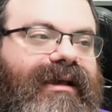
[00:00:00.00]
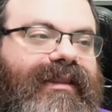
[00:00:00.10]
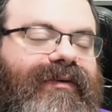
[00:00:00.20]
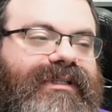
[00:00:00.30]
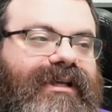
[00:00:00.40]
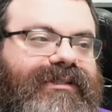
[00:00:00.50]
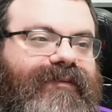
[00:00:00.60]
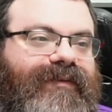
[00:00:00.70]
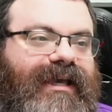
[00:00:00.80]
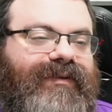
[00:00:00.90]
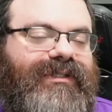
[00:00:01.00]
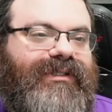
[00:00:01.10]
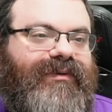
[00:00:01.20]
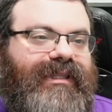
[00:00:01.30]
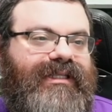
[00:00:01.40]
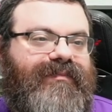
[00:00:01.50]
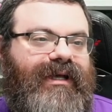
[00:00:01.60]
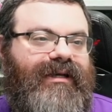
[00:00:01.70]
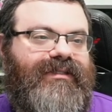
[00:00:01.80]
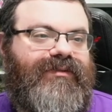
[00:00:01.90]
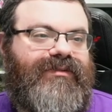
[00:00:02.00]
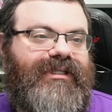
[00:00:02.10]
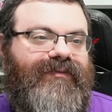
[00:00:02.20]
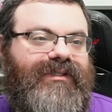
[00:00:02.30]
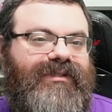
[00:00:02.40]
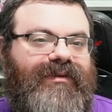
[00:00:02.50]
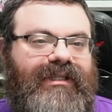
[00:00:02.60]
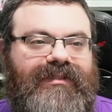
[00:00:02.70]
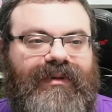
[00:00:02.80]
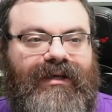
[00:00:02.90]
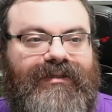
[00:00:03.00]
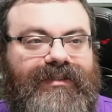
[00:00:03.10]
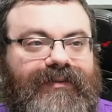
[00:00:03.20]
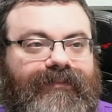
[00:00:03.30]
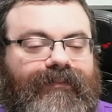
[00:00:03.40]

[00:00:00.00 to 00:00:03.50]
That resolves our 5 and 2 in this box, which resolves the 2 in this box.